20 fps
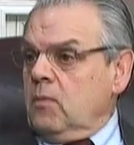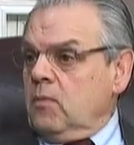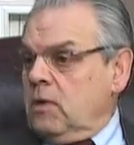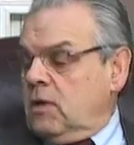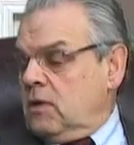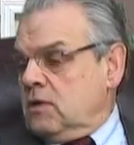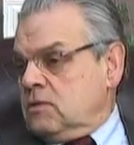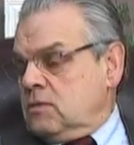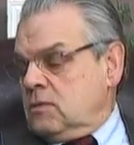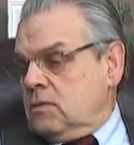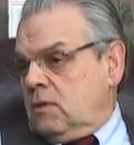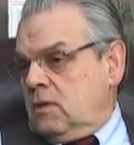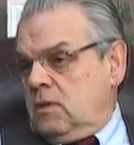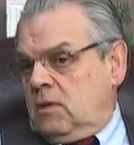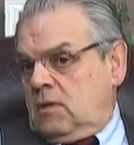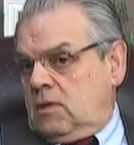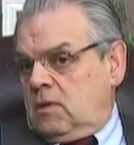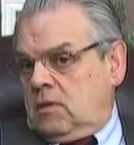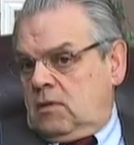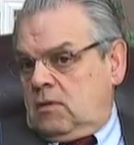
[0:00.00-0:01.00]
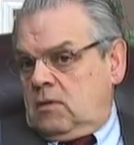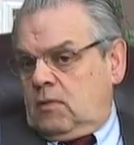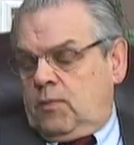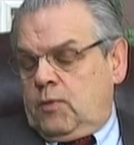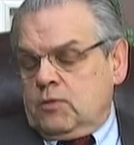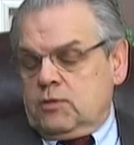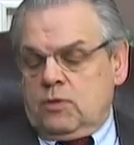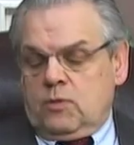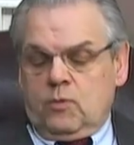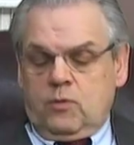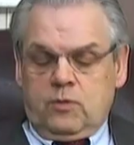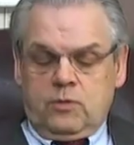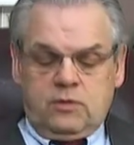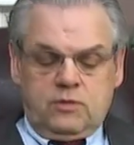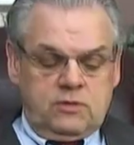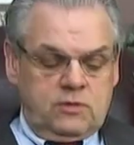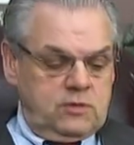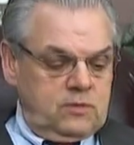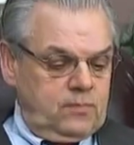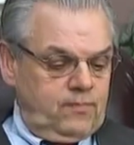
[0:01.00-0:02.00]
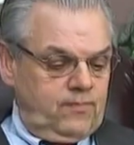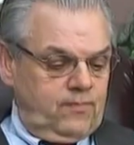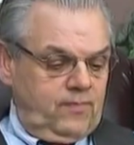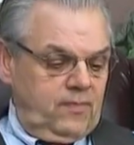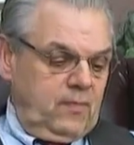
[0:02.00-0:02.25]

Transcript: because a person was,